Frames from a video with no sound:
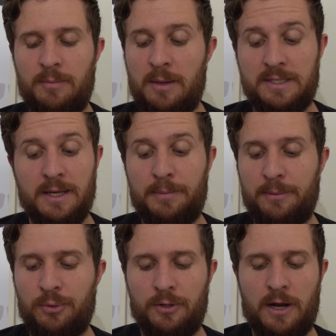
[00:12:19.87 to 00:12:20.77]
Maybe some
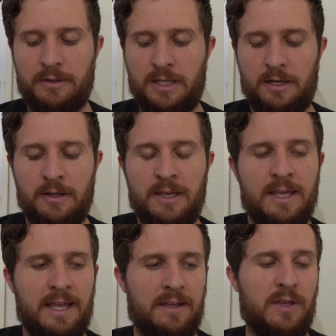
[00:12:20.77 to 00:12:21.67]
people are out there
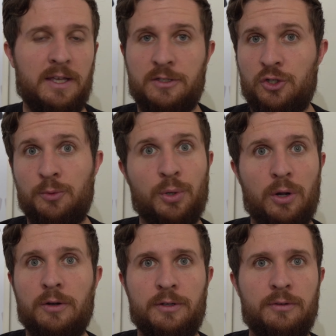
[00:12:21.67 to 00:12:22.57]
and they super
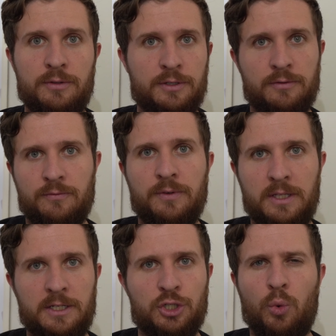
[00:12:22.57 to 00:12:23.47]
hard use
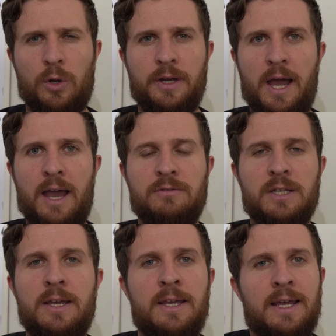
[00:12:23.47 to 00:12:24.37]
really short
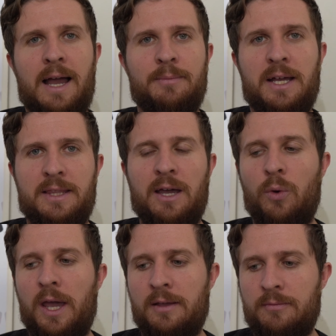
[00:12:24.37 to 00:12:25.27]
knives. I'm not that
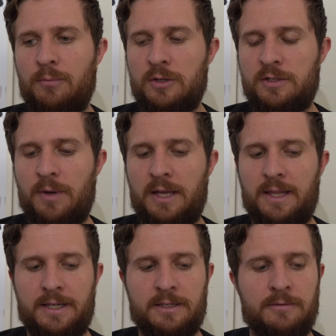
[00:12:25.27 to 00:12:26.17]
way. Most of my
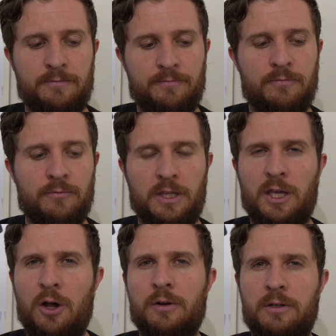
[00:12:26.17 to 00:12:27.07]
like
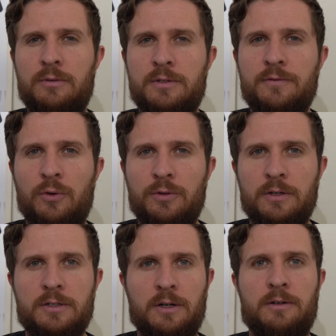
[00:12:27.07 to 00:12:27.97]
really hard use
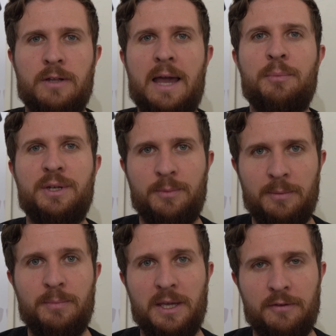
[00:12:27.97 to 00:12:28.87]
folders happen to
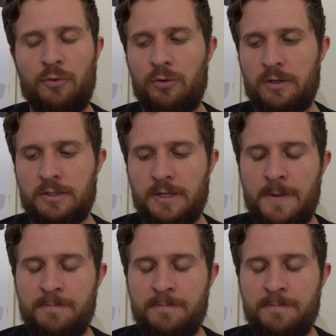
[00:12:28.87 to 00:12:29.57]
be big folders.